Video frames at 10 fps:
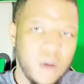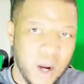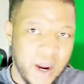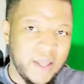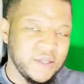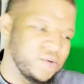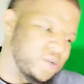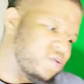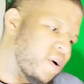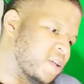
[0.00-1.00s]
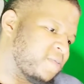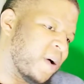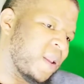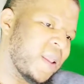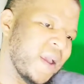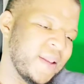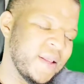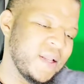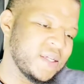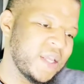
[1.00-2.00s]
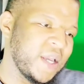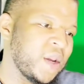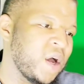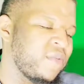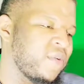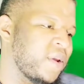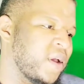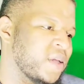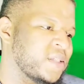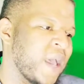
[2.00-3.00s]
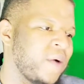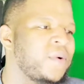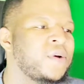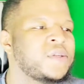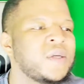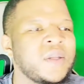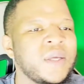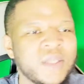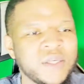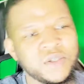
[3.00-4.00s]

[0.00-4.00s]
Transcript: All right, let's do a draft spotlight. Let's kick it off with uh, Zach Wilson. Hit that